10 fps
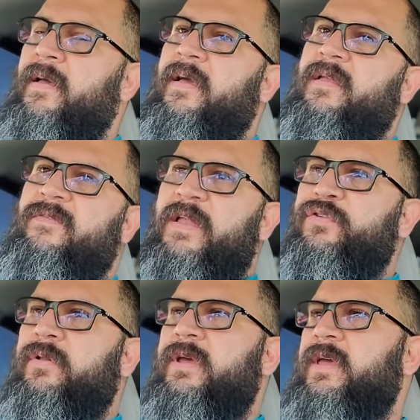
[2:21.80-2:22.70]
And
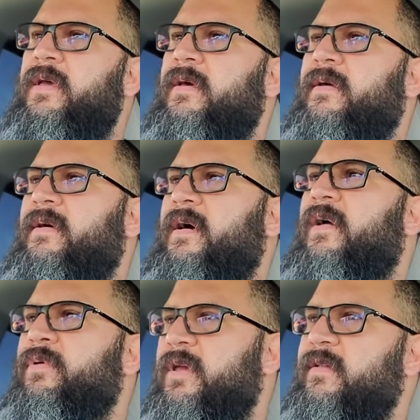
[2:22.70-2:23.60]
eventually
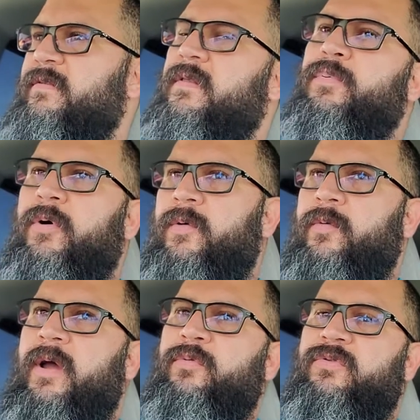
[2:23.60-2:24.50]
I would get to the point
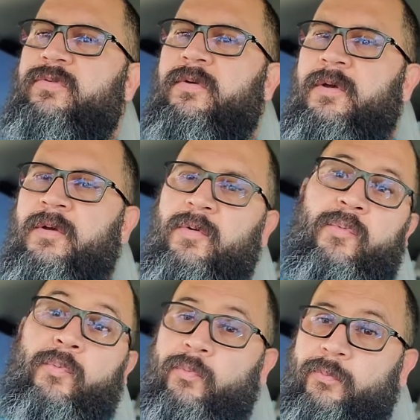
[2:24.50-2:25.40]
where I was
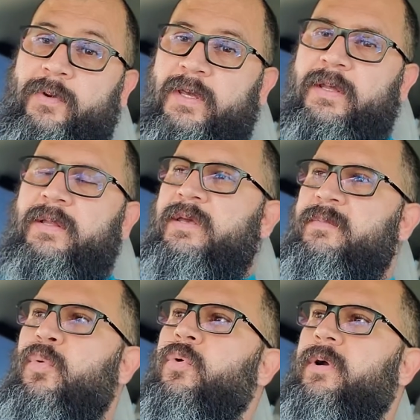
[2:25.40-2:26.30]
really
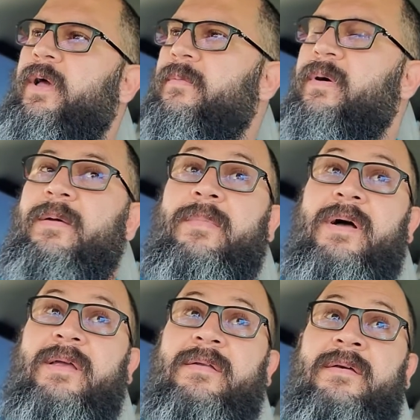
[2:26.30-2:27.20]
bored out of my
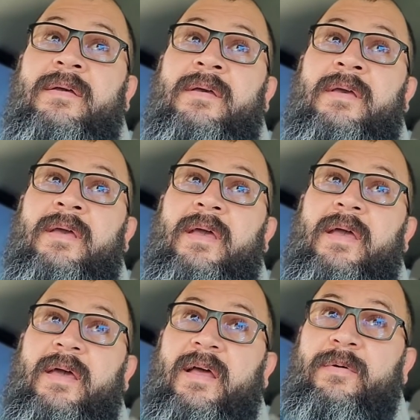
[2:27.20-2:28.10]
mind.
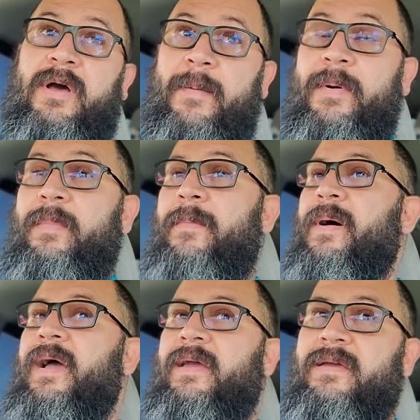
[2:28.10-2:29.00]
And I would hop on my
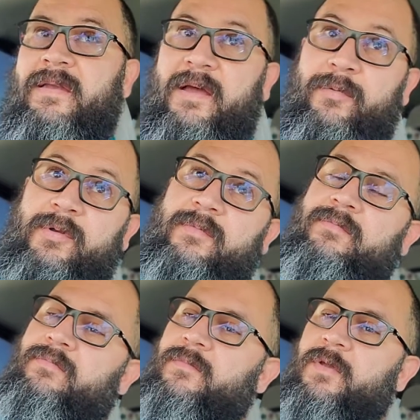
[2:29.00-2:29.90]
bike and I would
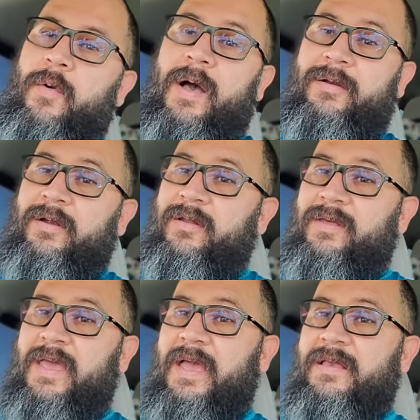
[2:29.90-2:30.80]
go out onto
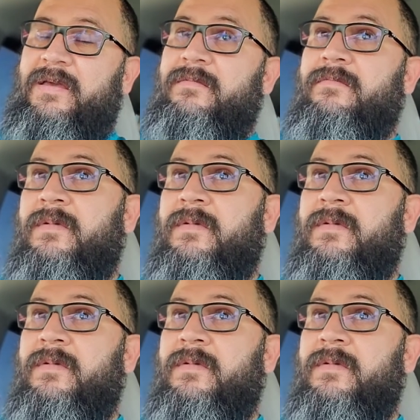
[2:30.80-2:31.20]
the canyon.